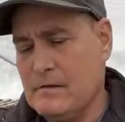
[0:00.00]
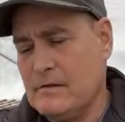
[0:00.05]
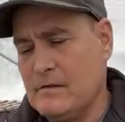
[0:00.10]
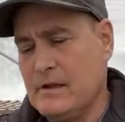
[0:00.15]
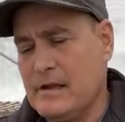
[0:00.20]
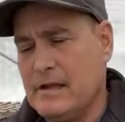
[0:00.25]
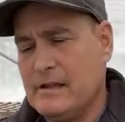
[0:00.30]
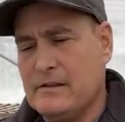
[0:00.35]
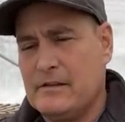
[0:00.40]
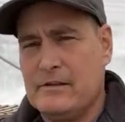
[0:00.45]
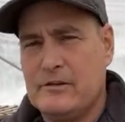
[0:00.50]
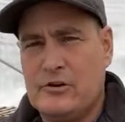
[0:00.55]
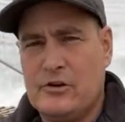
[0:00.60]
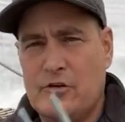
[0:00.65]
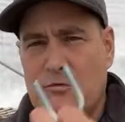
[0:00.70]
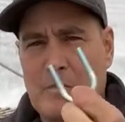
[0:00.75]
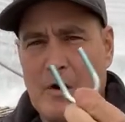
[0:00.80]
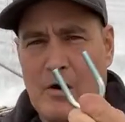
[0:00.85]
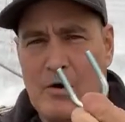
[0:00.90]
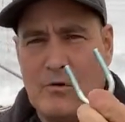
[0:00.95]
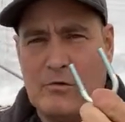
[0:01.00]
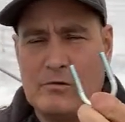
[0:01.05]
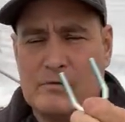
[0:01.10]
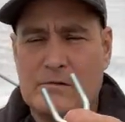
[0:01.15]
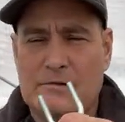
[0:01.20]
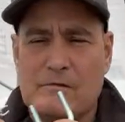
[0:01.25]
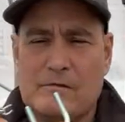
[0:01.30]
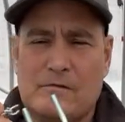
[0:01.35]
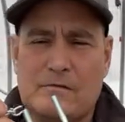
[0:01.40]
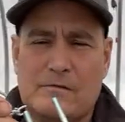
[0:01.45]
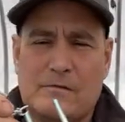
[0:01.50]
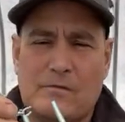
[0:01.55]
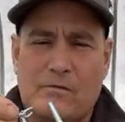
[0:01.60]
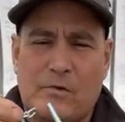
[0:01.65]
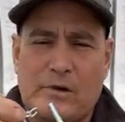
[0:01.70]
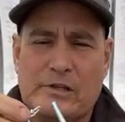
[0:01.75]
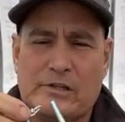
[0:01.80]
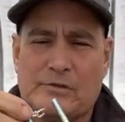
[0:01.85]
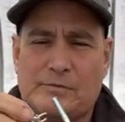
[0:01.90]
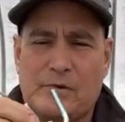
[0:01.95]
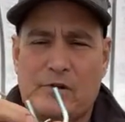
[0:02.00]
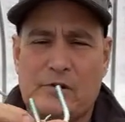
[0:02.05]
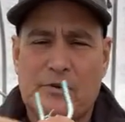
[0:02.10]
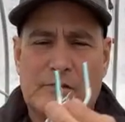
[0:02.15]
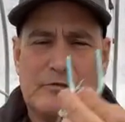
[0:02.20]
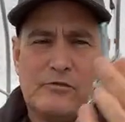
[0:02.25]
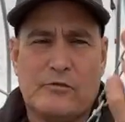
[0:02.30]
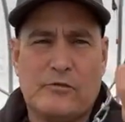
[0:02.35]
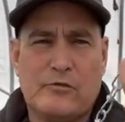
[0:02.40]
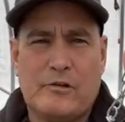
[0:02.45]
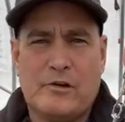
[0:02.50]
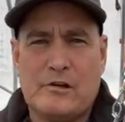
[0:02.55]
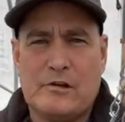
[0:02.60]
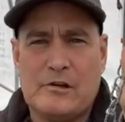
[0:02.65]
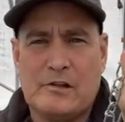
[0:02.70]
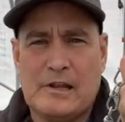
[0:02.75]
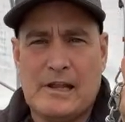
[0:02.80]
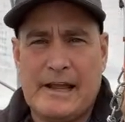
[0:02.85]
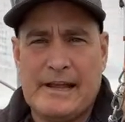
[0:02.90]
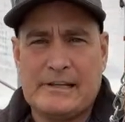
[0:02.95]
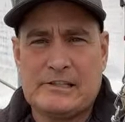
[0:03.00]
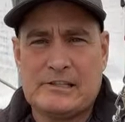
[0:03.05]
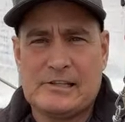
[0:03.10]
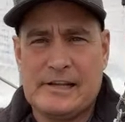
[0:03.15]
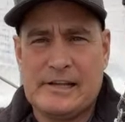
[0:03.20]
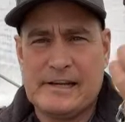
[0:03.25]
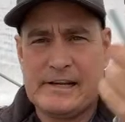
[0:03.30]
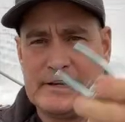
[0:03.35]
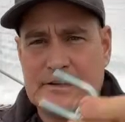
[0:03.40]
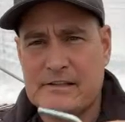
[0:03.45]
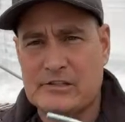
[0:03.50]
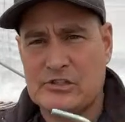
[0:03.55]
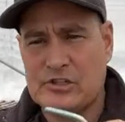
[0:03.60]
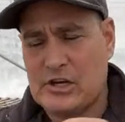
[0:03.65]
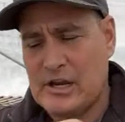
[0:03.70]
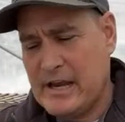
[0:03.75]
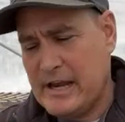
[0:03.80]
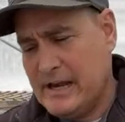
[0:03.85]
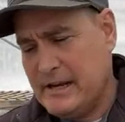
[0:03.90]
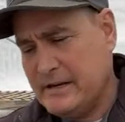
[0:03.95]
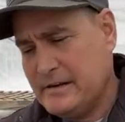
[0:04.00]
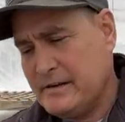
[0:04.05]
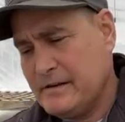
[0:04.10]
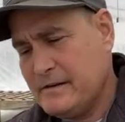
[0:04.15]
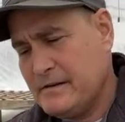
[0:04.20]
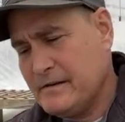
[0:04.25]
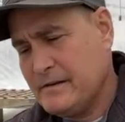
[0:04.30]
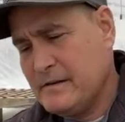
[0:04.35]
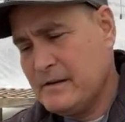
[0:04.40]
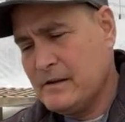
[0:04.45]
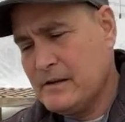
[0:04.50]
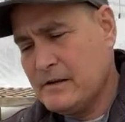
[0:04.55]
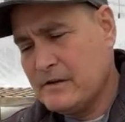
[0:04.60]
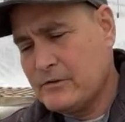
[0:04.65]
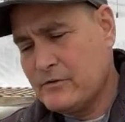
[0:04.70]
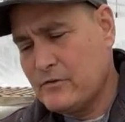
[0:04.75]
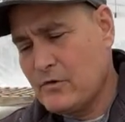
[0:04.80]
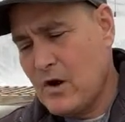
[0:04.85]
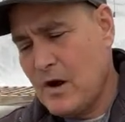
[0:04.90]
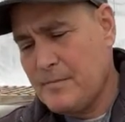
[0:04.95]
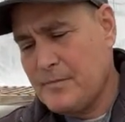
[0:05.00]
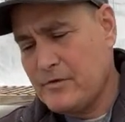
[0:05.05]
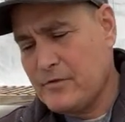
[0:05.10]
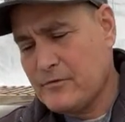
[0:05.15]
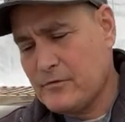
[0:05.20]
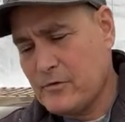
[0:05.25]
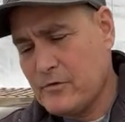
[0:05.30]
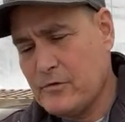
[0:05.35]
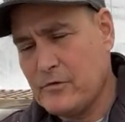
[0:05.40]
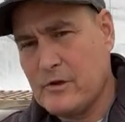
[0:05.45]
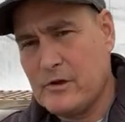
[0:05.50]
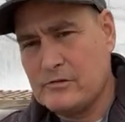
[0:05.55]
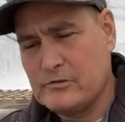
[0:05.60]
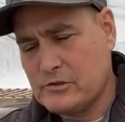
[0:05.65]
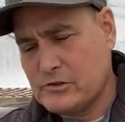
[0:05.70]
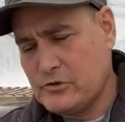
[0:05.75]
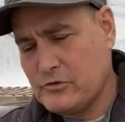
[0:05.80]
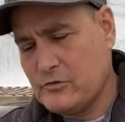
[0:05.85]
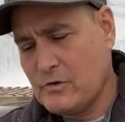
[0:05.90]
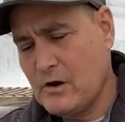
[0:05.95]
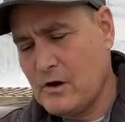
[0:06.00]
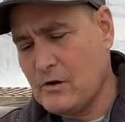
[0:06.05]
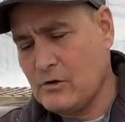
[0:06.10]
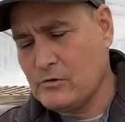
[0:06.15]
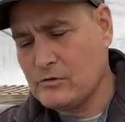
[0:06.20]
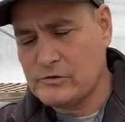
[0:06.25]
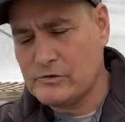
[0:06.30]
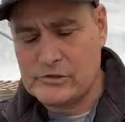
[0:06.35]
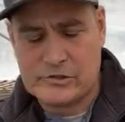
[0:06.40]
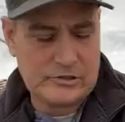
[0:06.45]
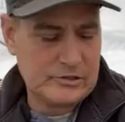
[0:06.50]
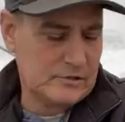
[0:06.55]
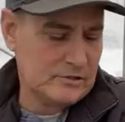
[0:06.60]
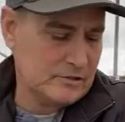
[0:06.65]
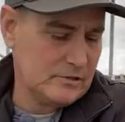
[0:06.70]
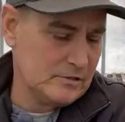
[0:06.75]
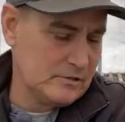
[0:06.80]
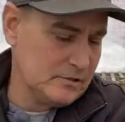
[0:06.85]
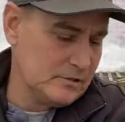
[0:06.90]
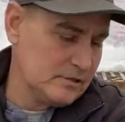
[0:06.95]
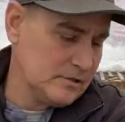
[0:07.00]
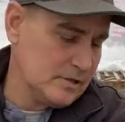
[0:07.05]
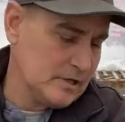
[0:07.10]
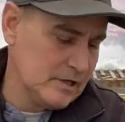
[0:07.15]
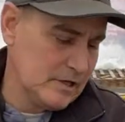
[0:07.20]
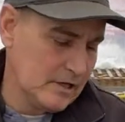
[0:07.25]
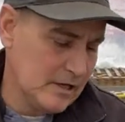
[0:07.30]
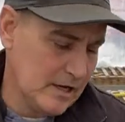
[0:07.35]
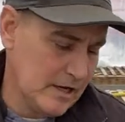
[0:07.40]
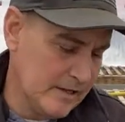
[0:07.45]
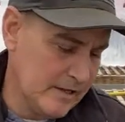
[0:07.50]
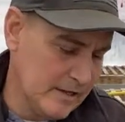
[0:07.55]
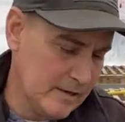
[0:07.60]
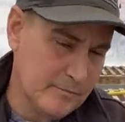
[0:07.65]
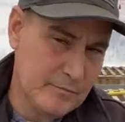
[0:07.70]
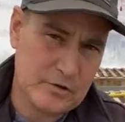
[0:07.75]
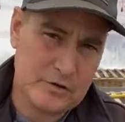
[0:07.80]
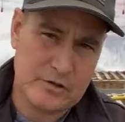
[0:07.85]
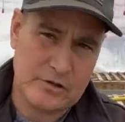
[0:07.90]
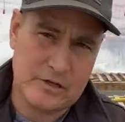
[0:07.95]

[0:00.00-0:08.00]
that the U-bolt, we just put it through the last link of the chain, drop it through those 2 holes, and then put the